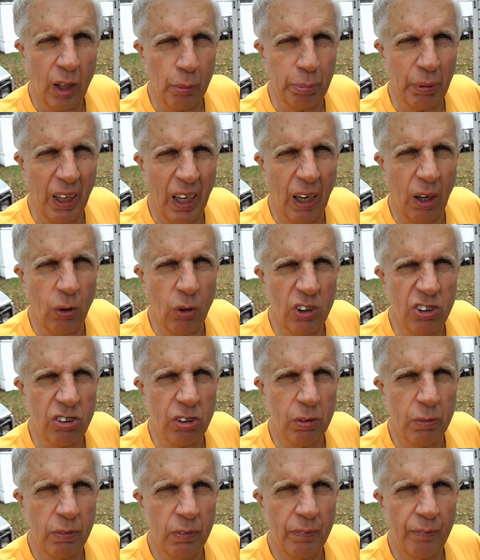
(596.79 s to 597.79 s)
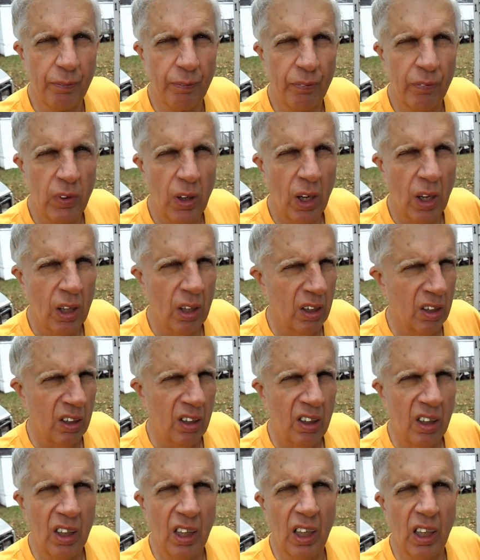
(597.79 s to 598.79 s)
couple hours
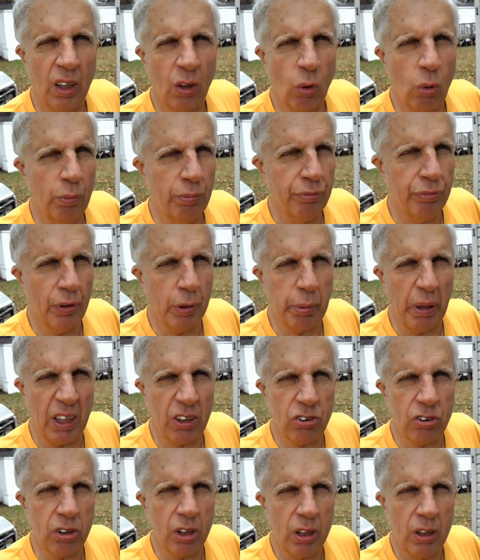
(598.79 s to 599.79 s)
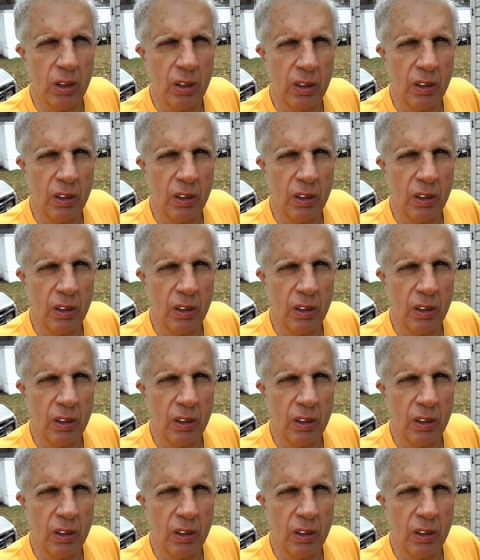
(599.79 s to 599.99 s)
and hope for the best.